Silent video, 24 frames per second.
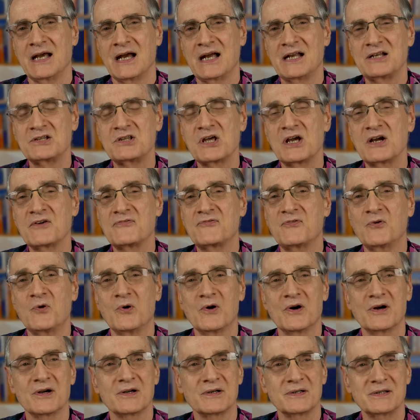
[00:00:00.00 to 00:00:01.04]
And
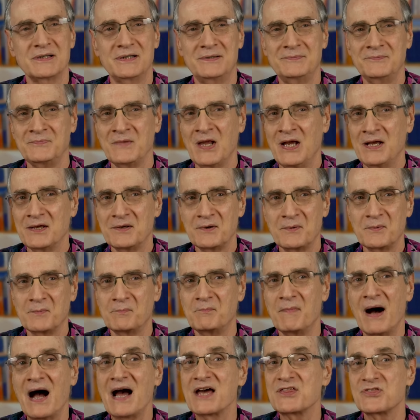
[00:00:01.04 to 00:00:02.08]
therefore,
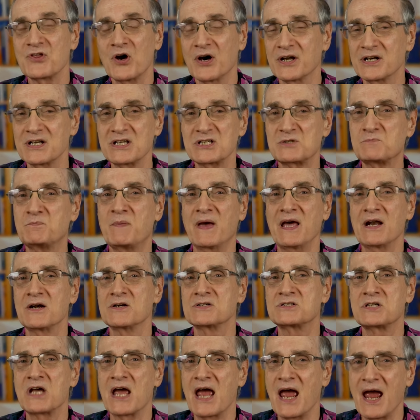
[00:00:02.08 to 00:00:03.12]
my thought is
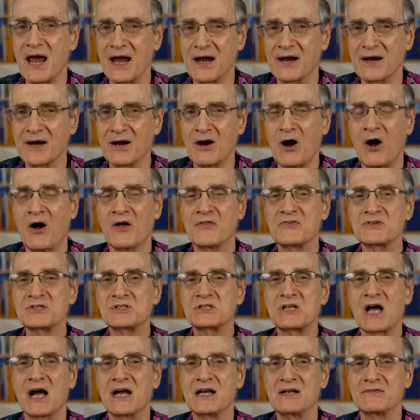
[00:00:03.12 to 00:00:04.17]
better to err on the
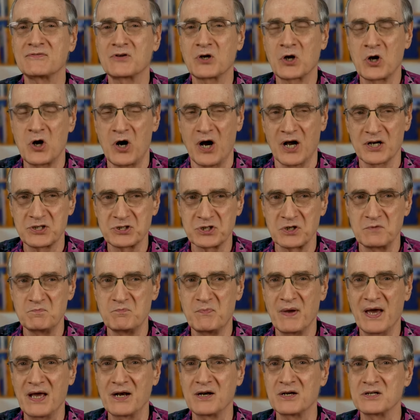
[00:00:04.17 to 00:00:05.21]
side of
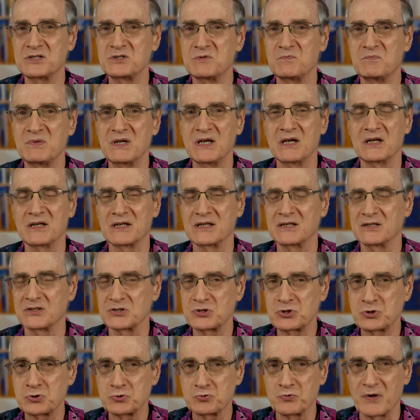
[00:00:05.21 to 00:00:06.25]
caution, better to be a
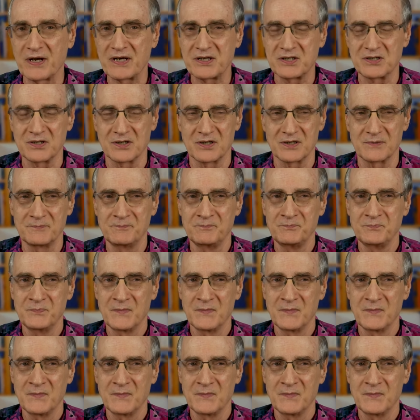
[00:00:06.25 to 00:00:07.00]
little stricter.